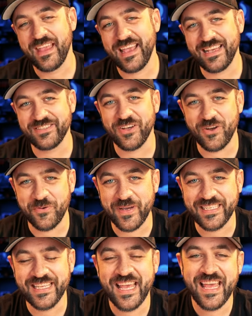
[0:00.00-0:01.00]
As
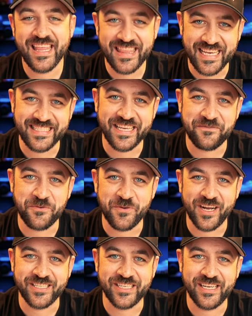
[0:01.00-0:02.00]
always, thanks again for
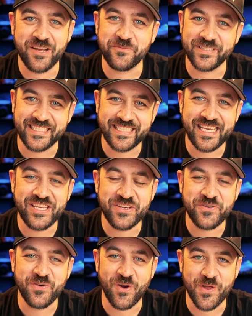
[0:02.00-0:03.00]
watching, and we'll see
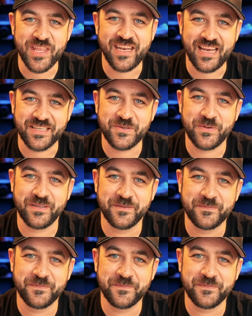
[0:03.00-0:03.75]
you on the next one.